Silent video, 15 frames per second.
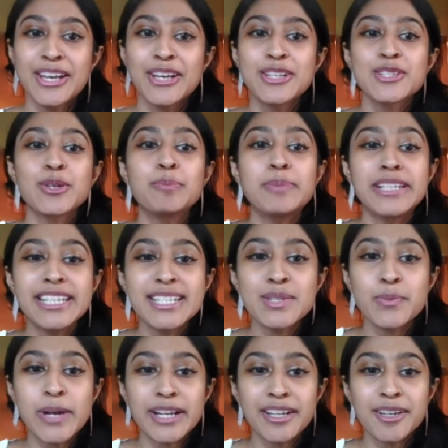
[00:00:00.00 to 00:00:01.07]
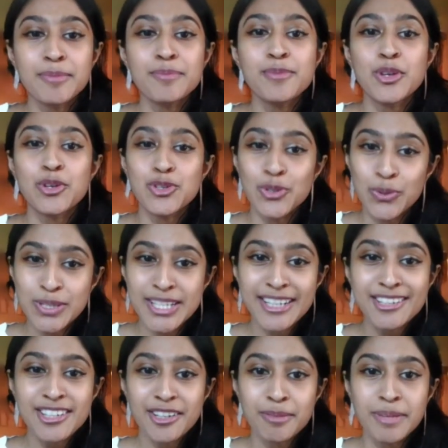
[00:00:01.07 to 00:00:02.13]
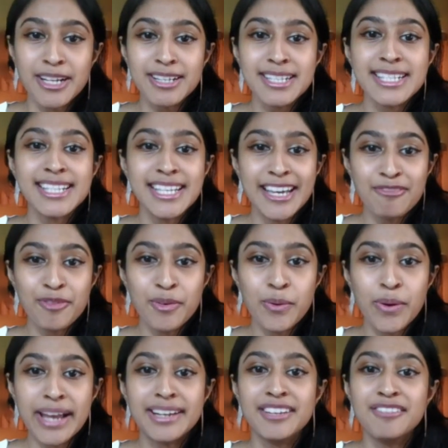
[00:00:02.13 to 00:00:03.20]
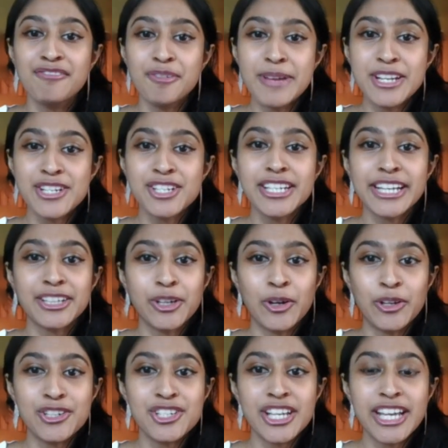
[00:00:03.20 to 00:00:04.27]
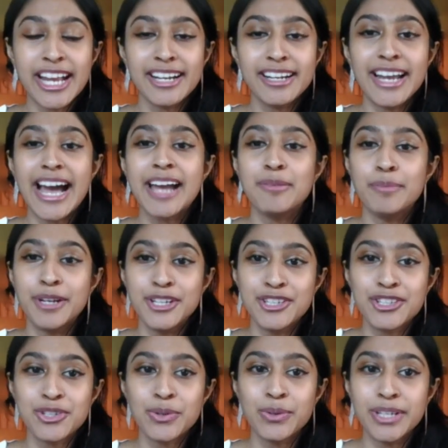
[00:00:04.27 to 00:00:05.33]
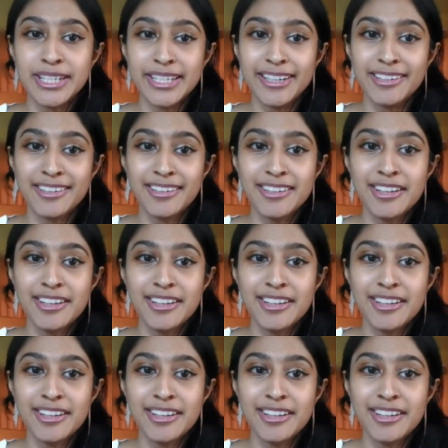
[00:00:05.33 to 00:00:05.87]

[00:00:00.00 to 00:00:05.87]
So please welcome Jyotsna Sharma, CFO and Information Technology Head at Bridgestone India.